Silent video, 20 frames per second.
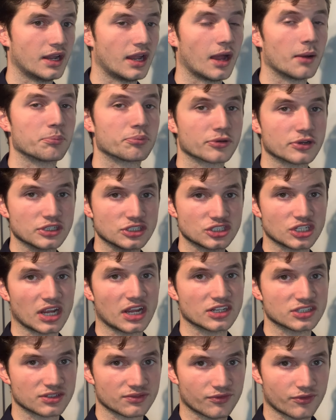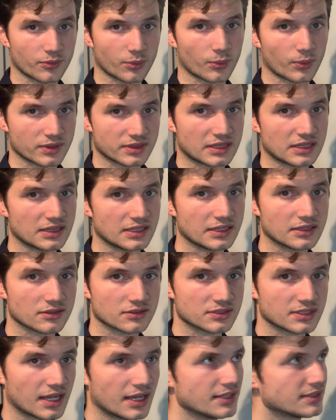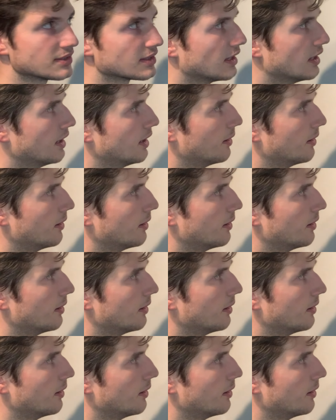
appreciation for what the leader does.